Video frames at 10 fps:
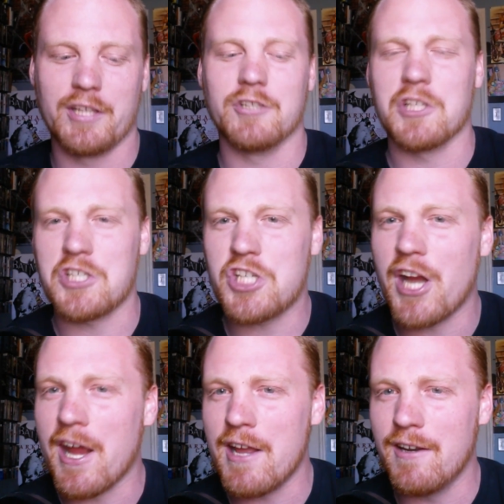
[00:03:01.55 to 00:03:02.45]
and, like, there's a
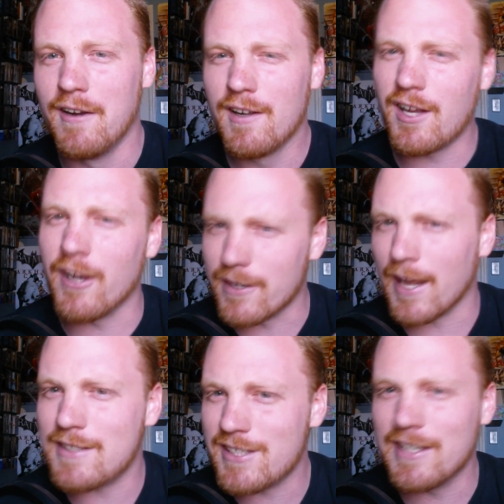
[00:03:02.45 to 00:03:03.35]
chain
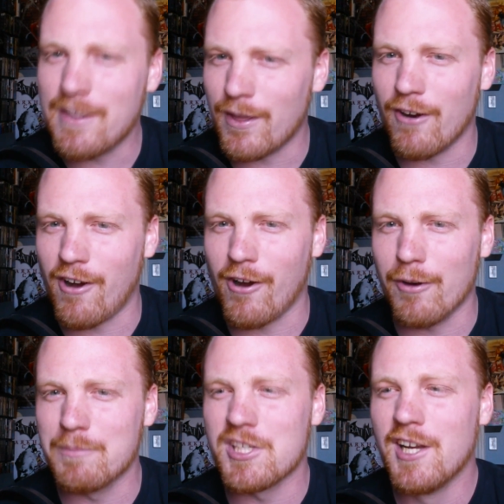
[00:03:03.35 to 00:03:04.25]
connecting their
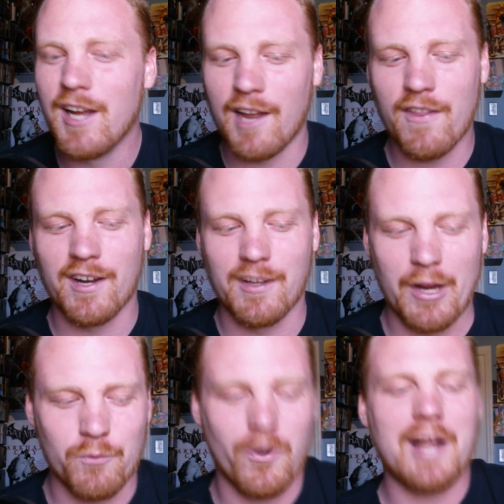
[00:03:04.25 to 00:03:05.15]
arms, and then it,
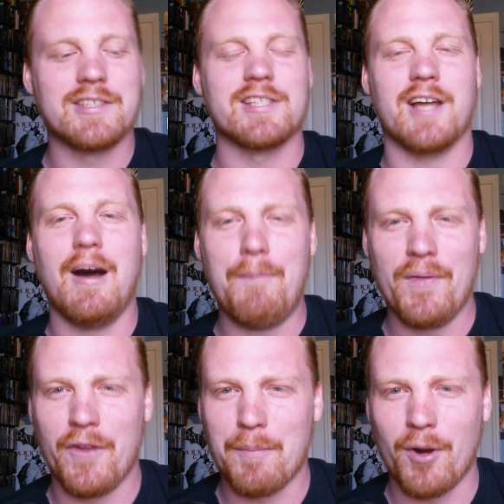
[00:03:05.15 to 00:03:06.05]
like, rises
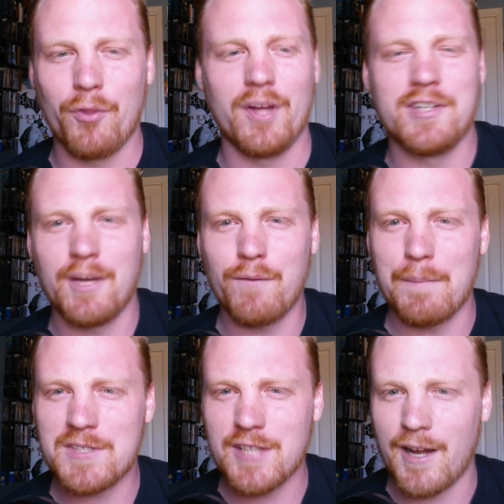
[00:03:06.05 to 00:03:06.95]
up, and they're both on
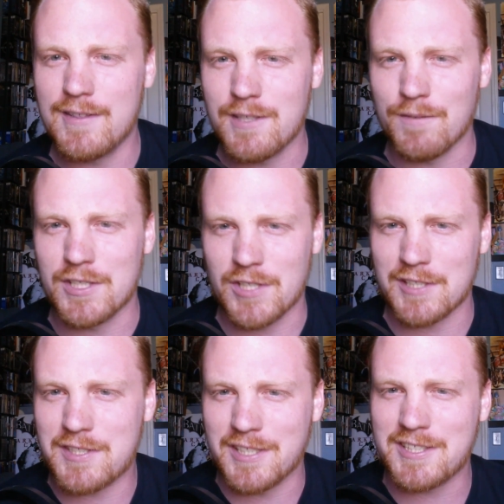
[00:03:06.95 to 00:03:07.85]
different sides of the
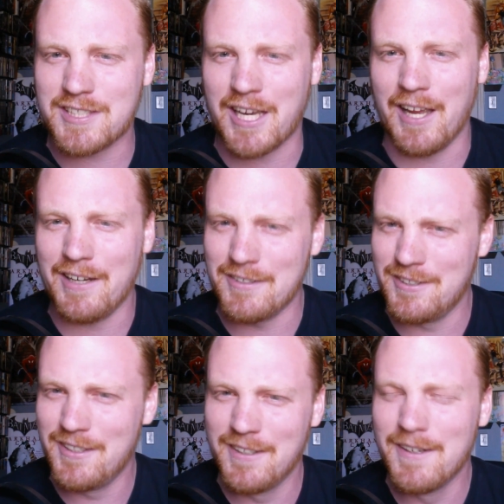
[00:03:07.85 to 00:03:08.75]
justice scale.
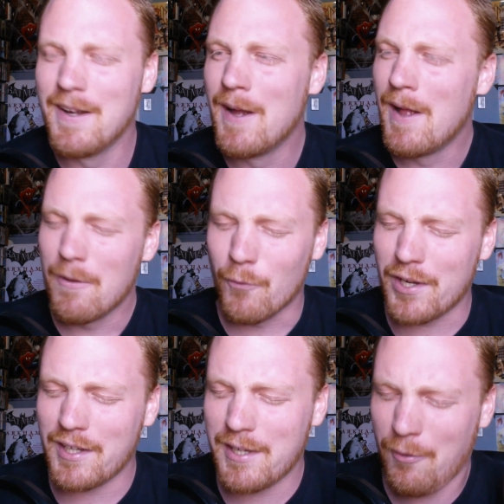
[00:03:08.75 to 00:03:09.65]

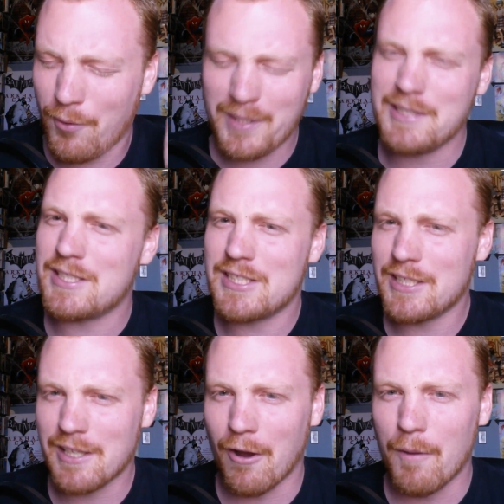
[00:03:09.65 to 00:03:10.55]
Really
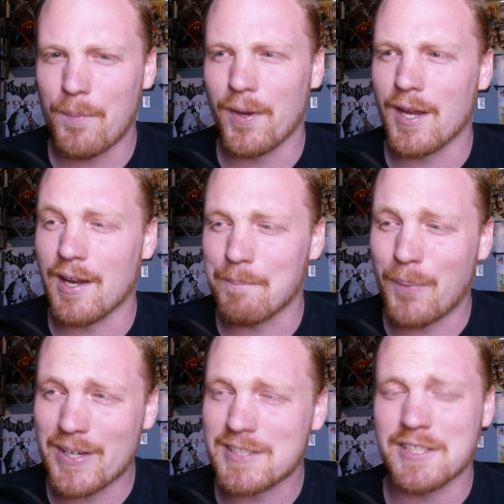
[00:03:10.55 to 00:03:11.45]
silly opening,
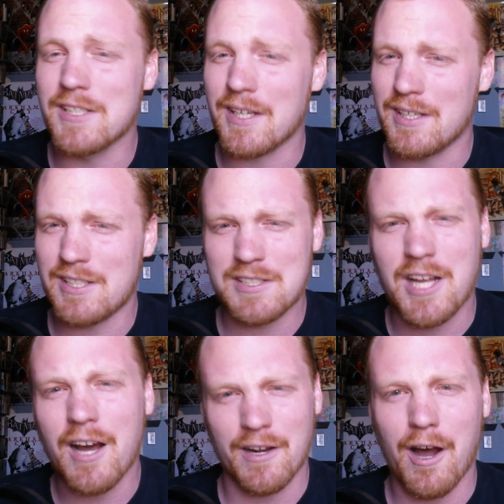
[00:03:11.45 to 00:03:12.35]
but it did
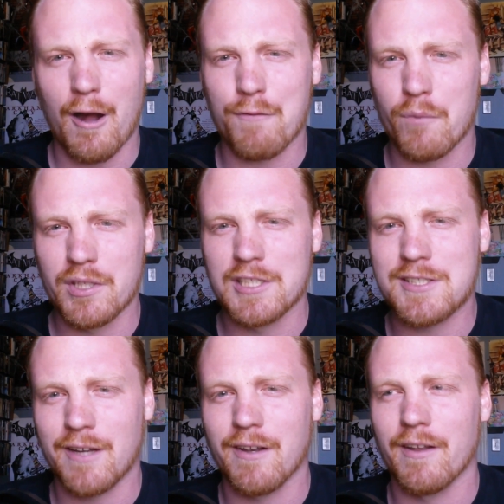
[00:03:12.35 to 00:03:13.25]
cut off really
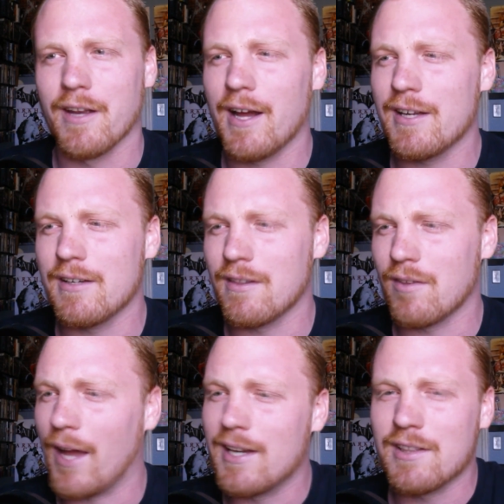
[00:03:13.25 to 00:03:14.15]
suddenly. I didn't
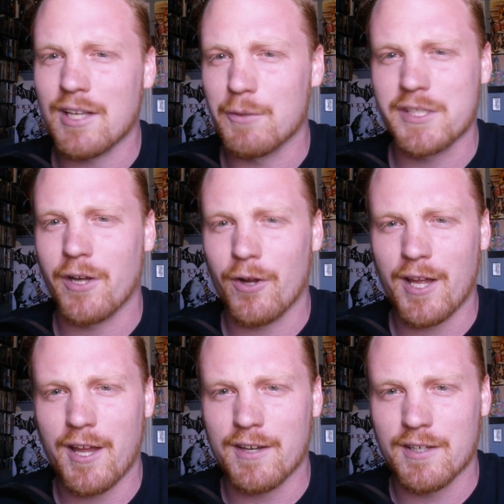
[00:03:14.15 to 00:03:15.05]
think it was gonna
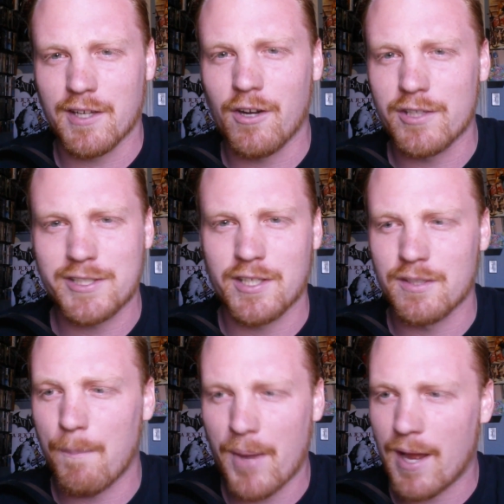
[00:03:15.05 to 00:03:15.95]
end, and then all of a
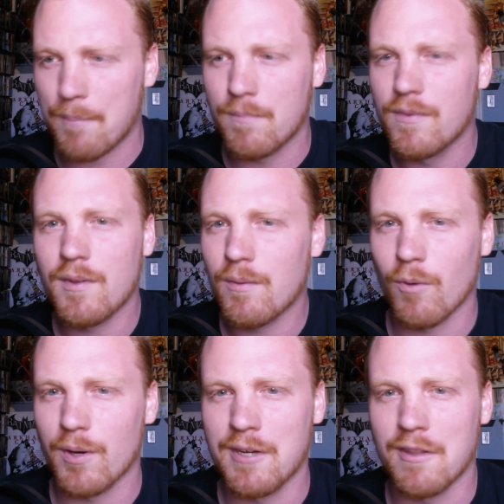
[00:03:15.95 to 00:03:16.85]
sudden, bam,
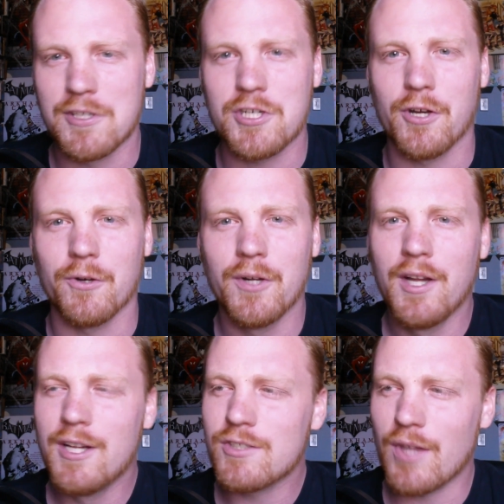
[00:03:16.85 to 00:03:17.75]
we're into the show.
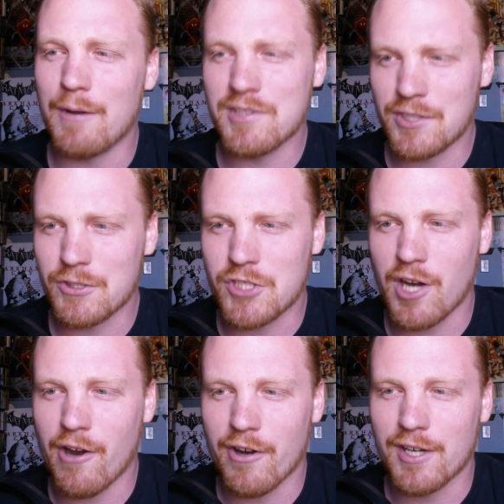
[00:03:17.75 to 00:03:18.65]
So that was a little
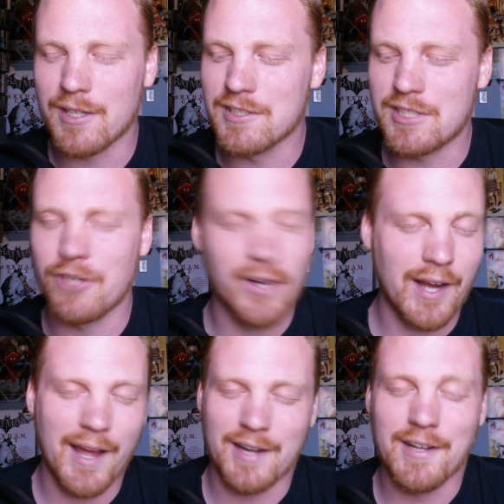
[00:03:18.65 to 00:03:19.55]
jarring,
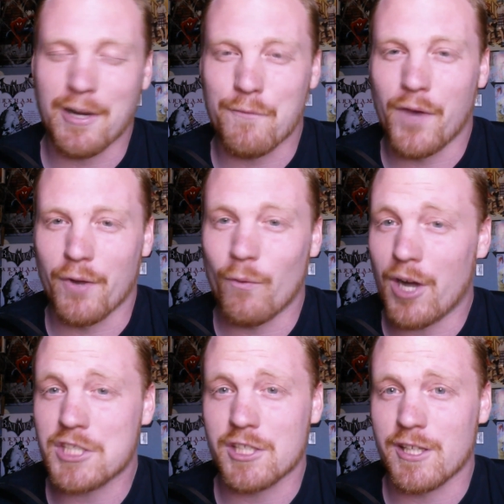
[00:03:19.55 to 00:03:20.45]
considering I had a lot of fun
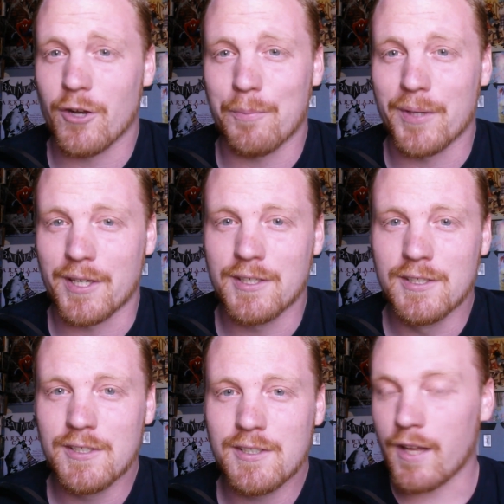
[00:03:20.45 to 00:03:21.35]
watching the OP.
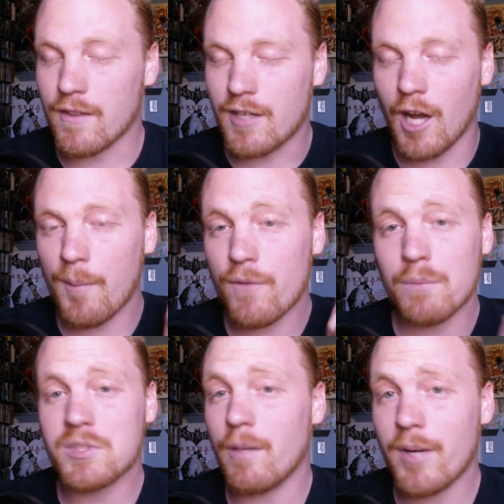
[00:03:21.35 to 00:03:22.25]
And coming
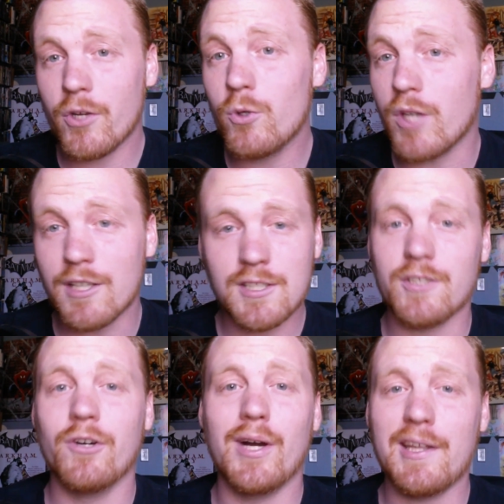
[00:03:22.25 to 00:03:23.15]
from somebody who
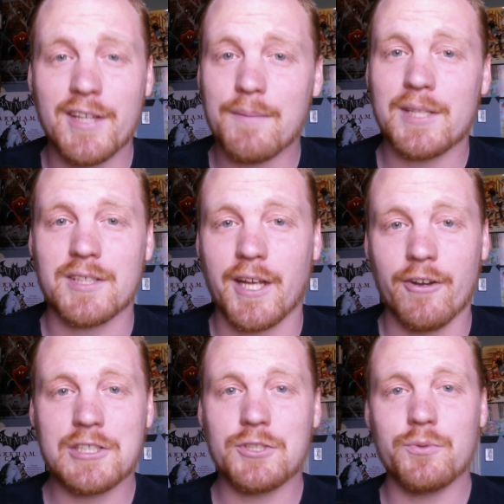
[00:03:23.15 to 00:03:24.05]
doesn't know anything about the
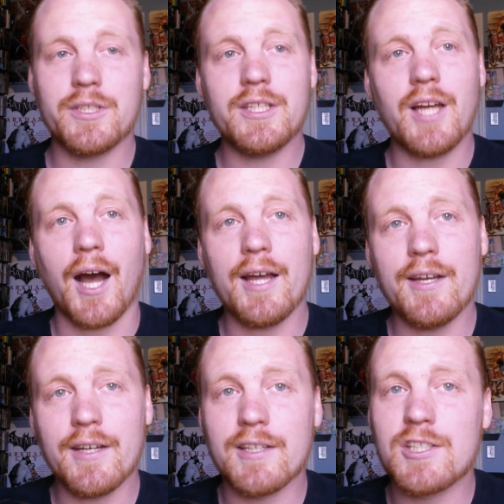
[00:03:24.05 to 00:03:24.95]
character, really, I
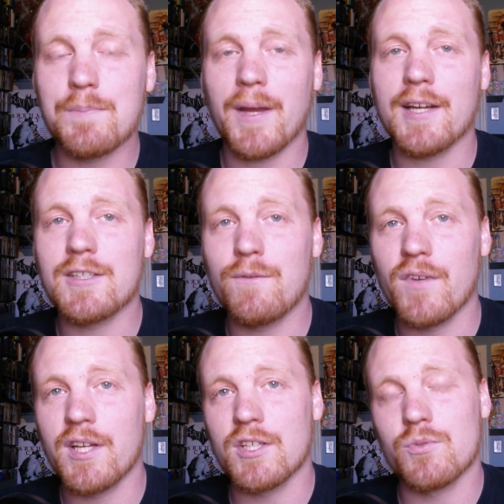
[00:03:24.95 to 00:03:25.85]
didn't expect
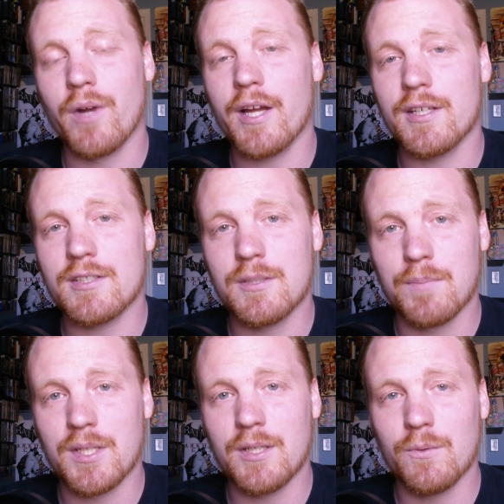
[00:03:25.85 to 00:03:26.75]
Phoenix Wright to
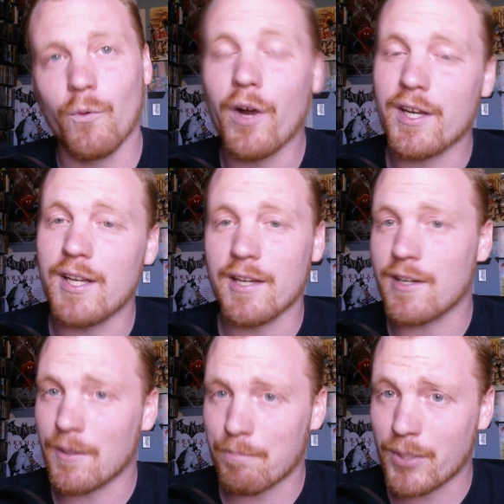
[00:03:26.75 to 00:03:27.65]
be what he
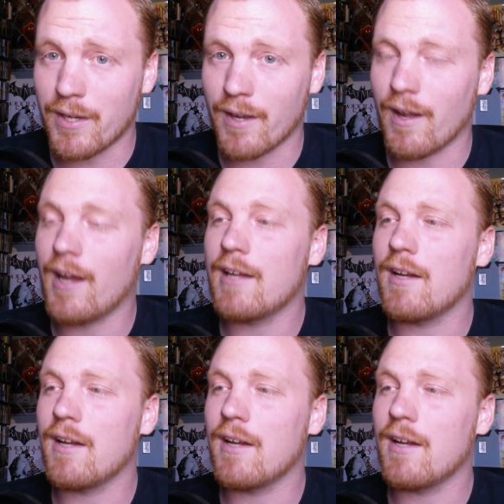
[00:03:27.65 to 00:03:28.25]
ended up being.